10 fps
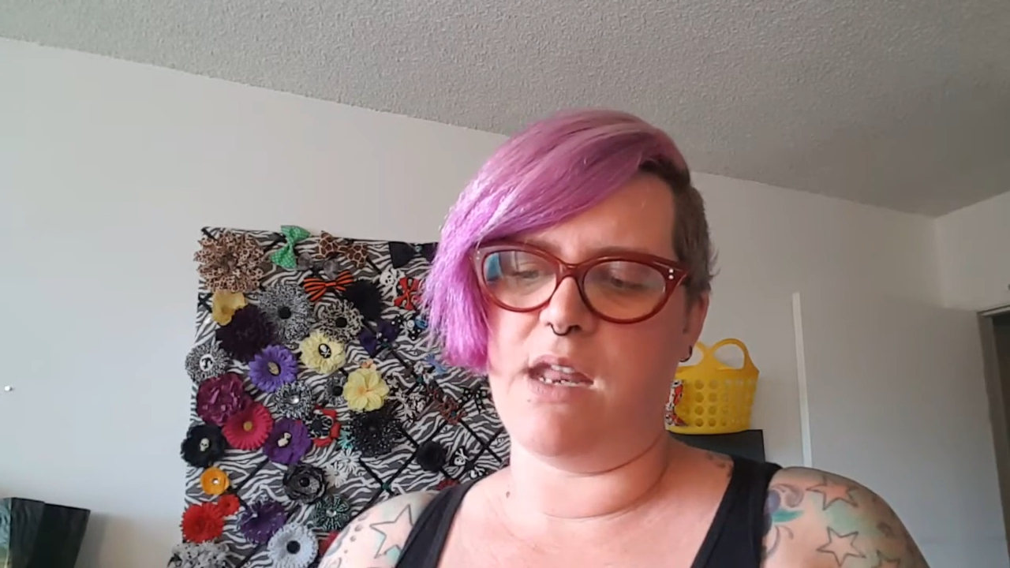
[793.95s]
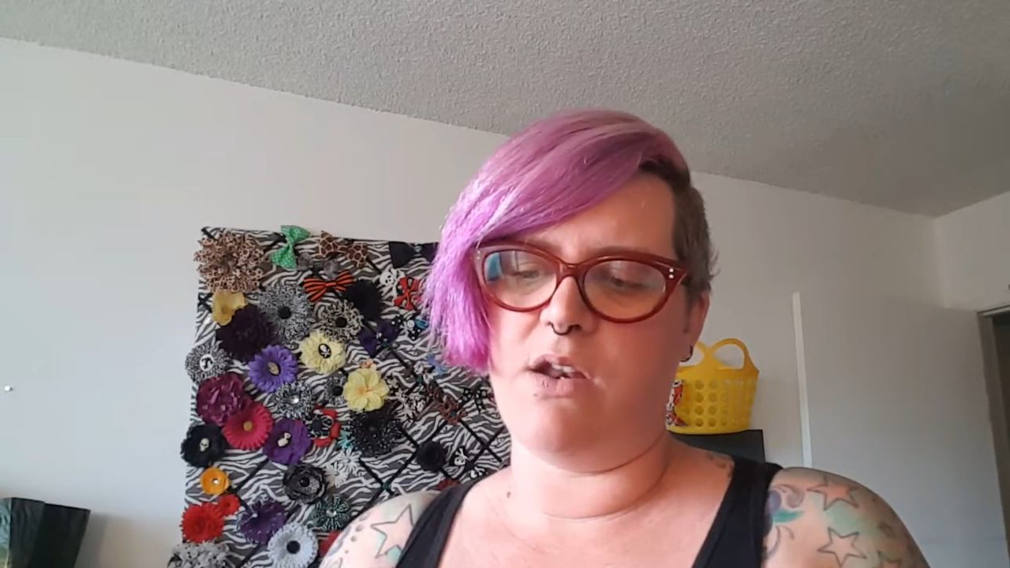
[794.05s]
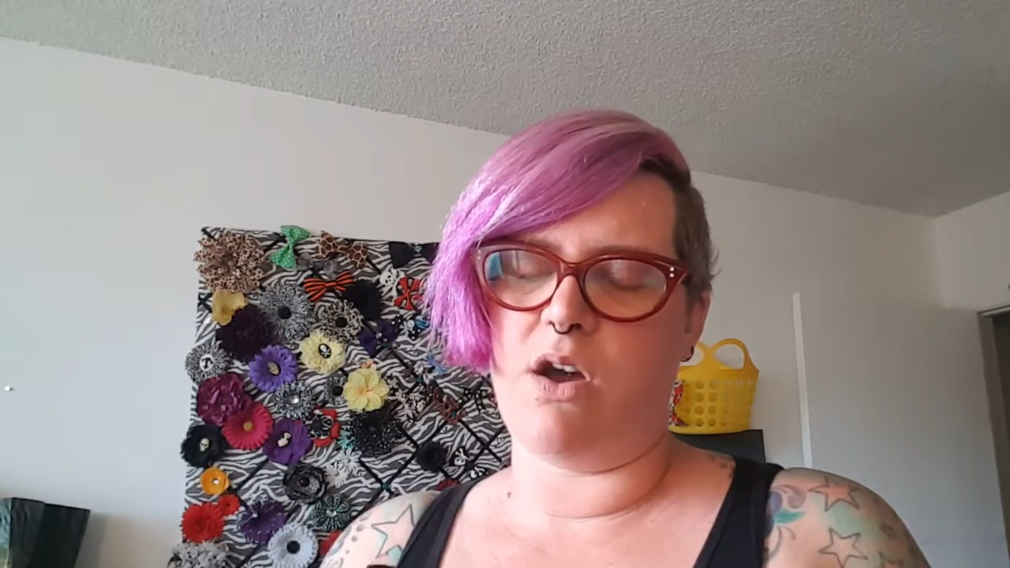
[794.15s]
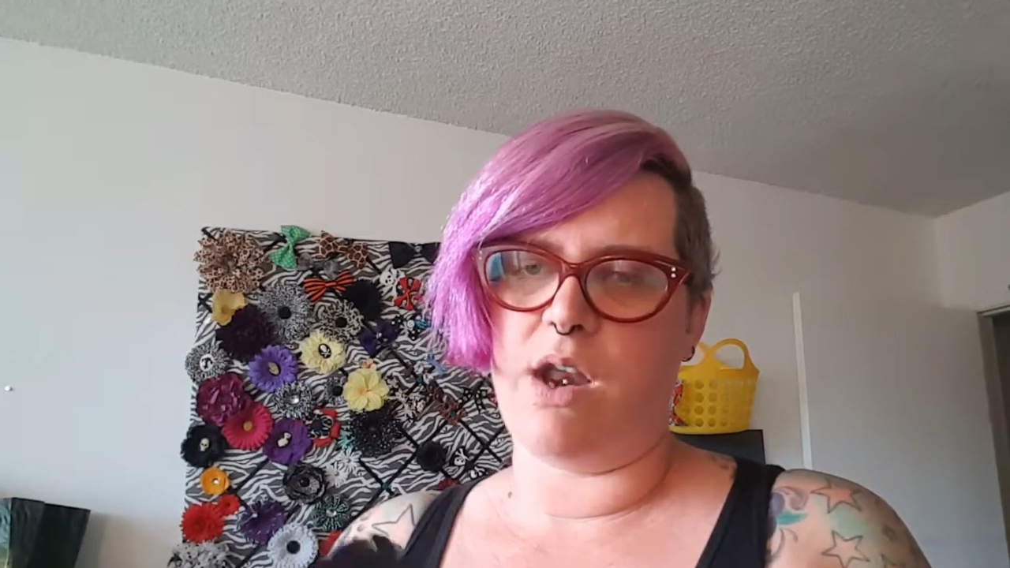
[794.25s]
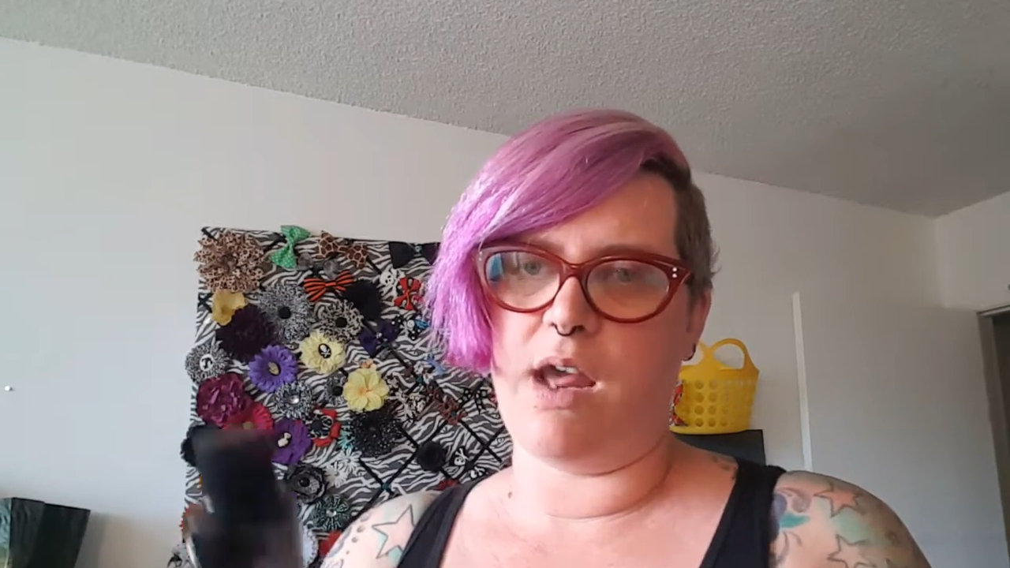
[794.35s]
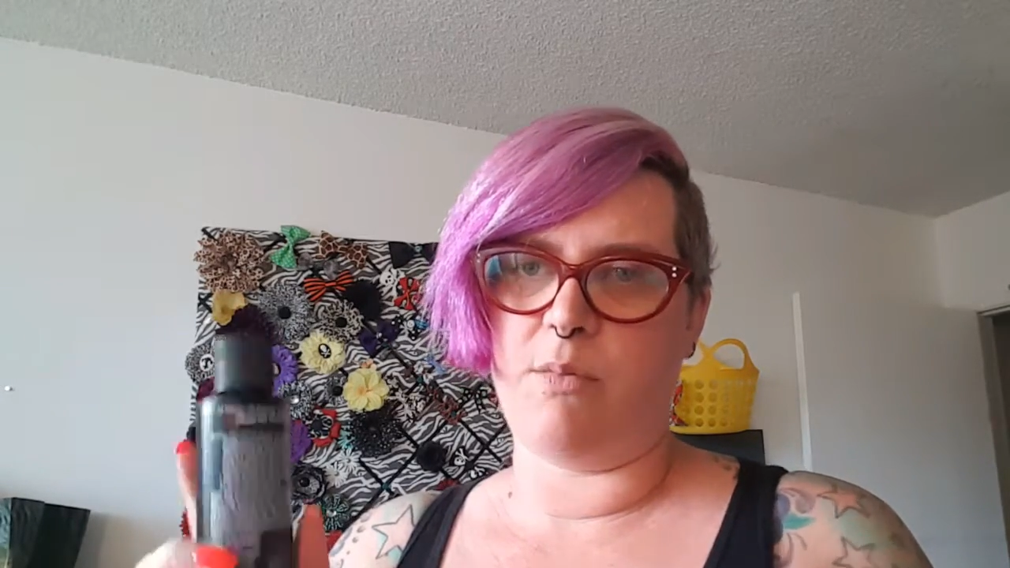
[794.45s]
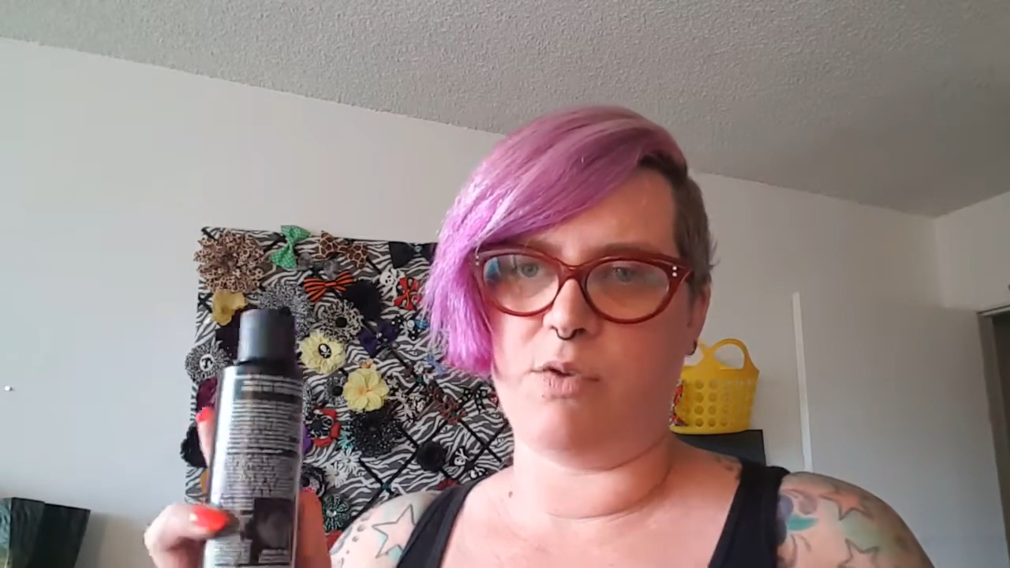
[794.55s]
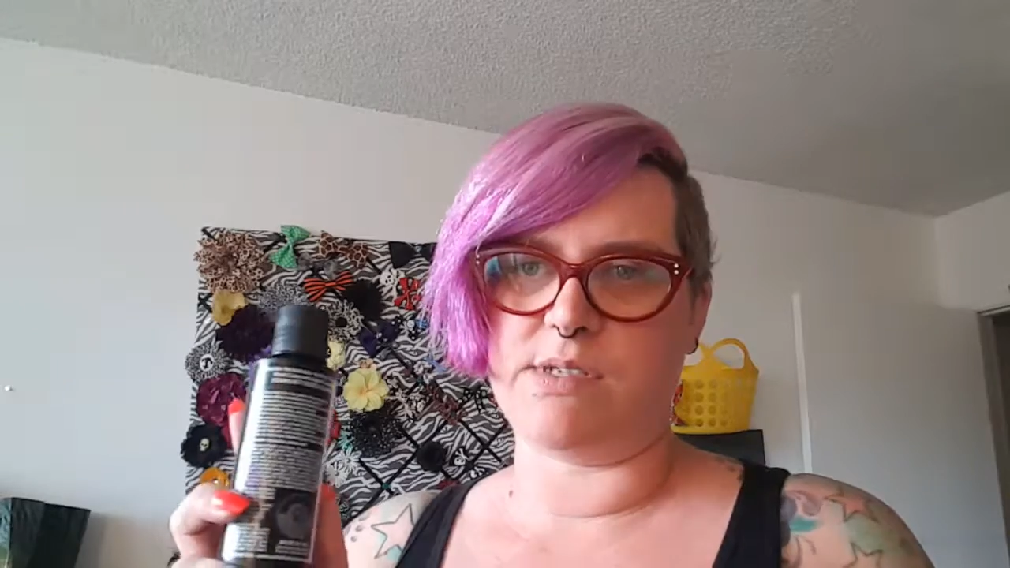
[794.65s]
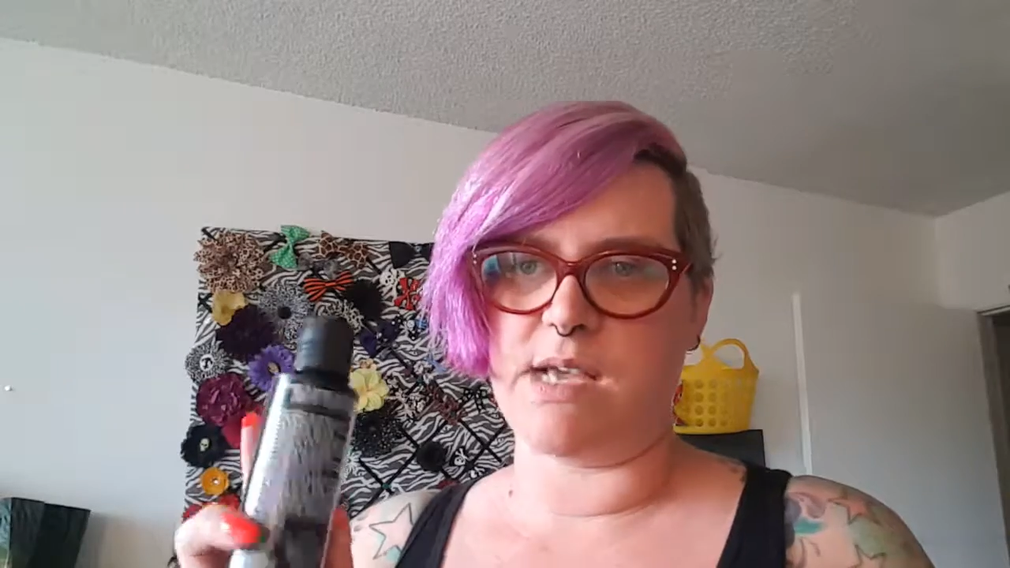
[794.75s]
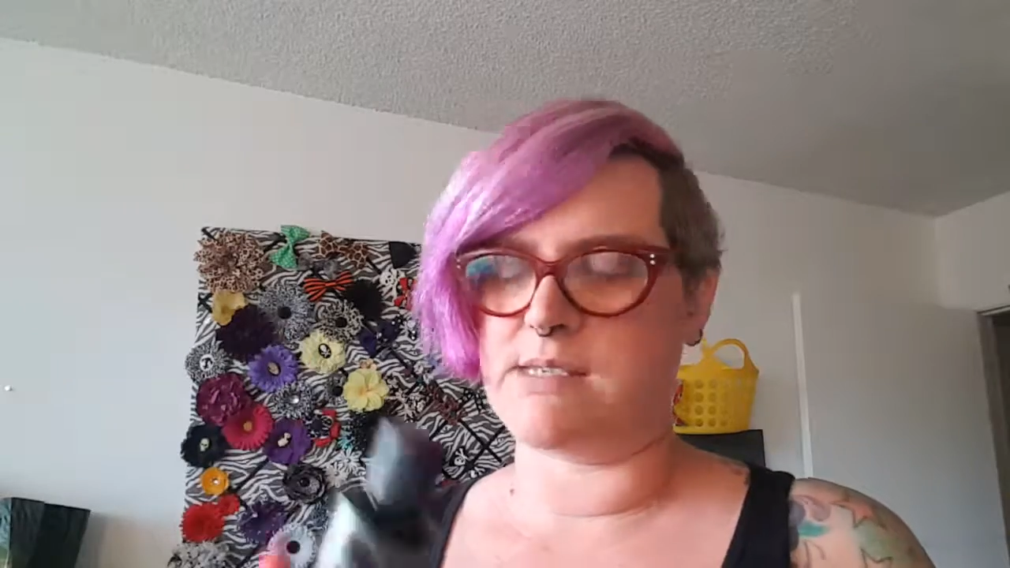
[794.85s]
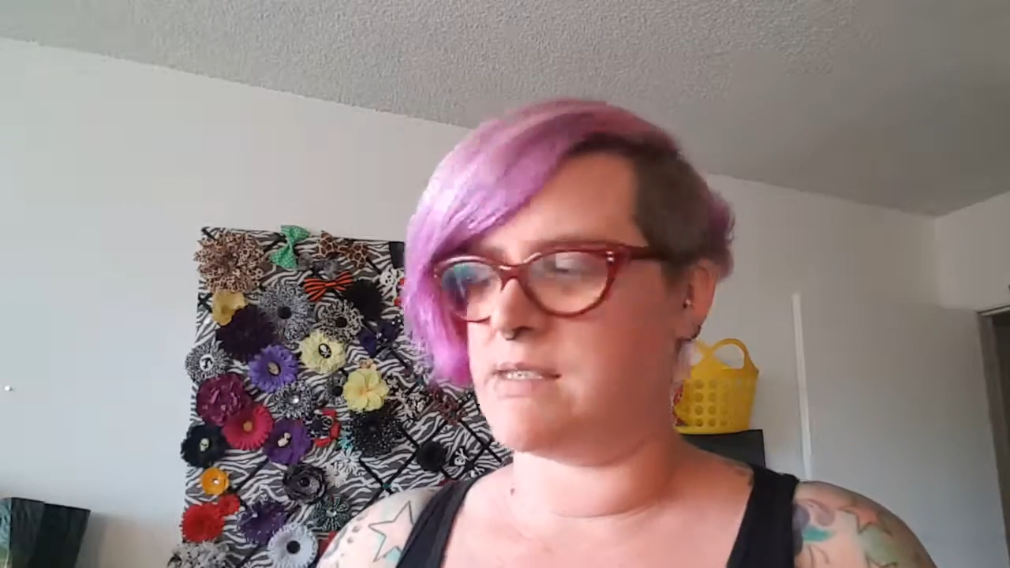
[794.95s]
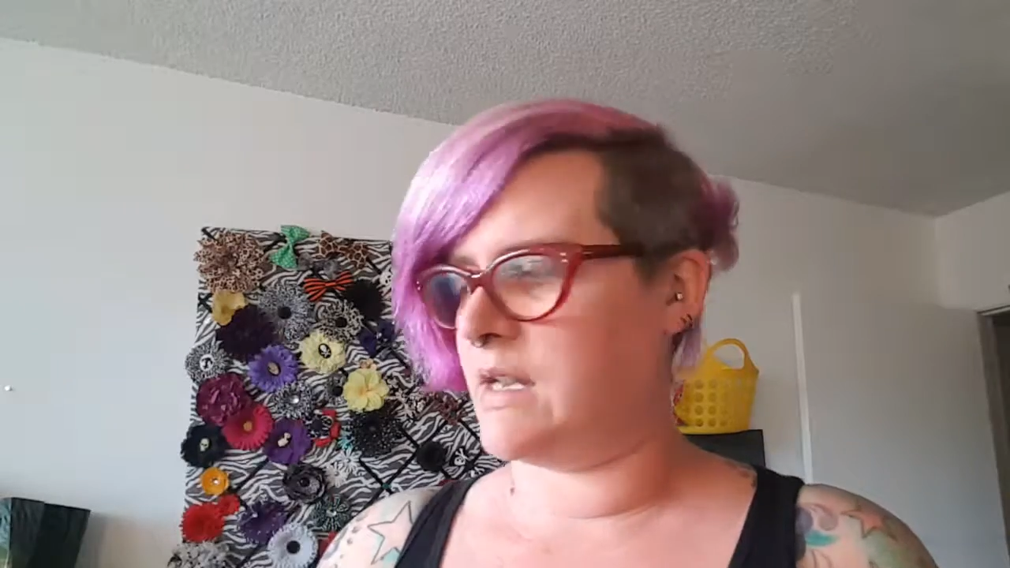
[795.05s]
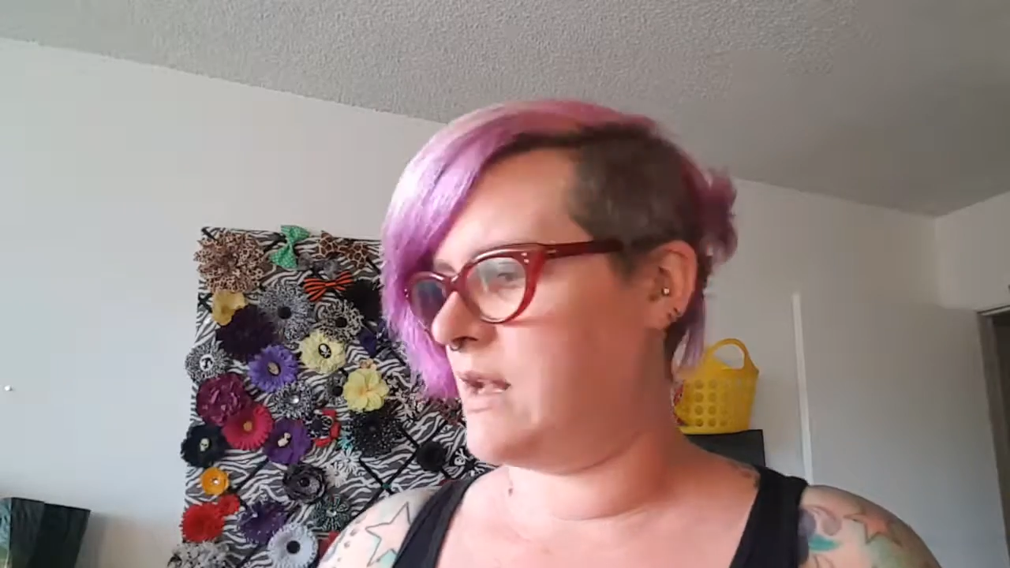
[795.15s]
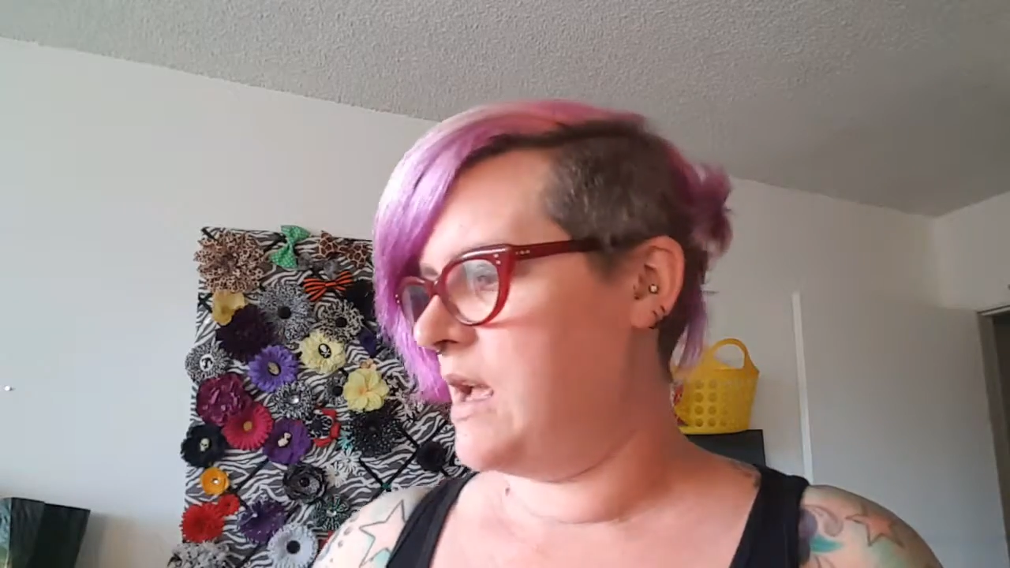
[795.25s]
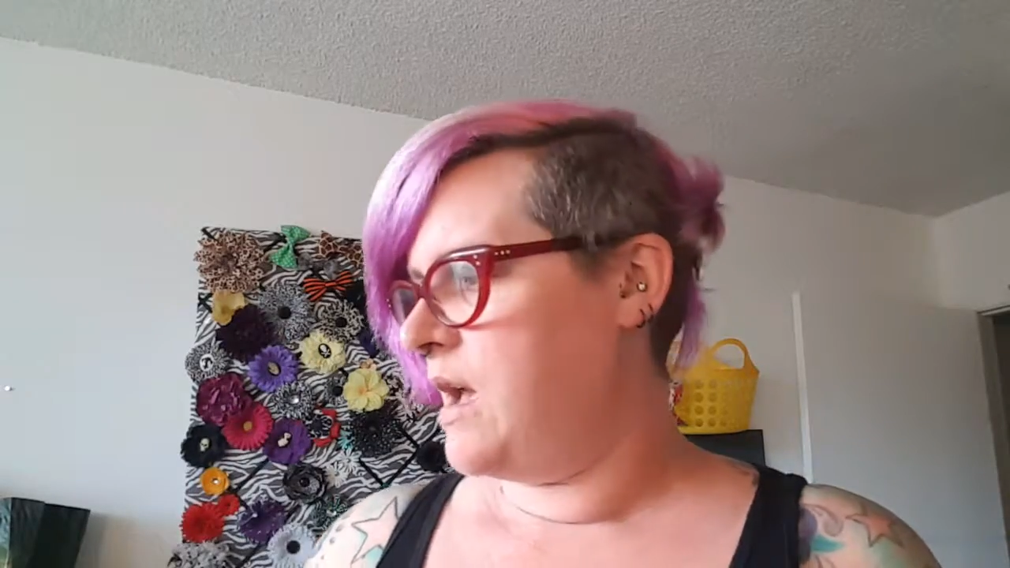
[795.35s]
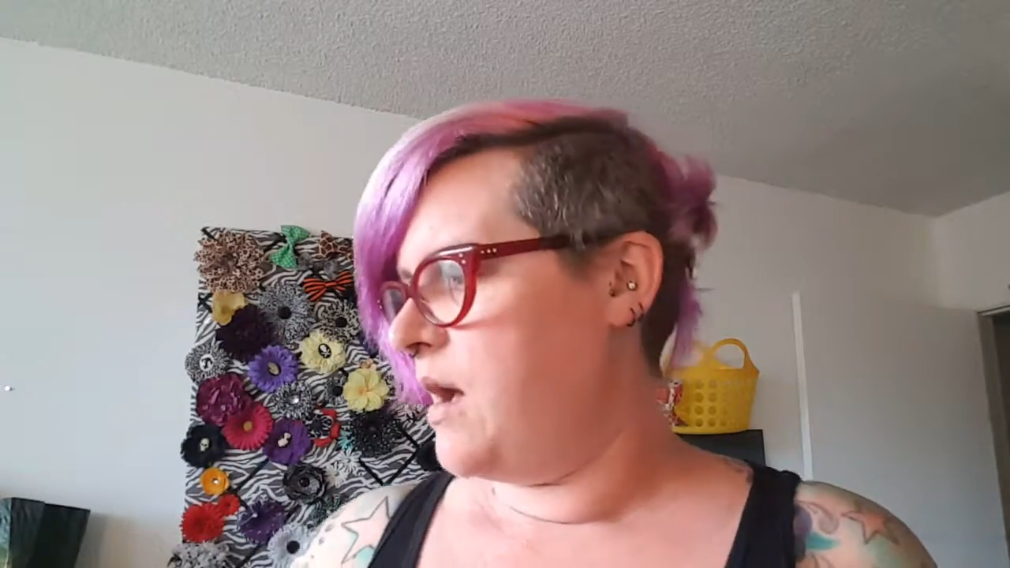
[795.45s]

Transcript: and non-animal tested.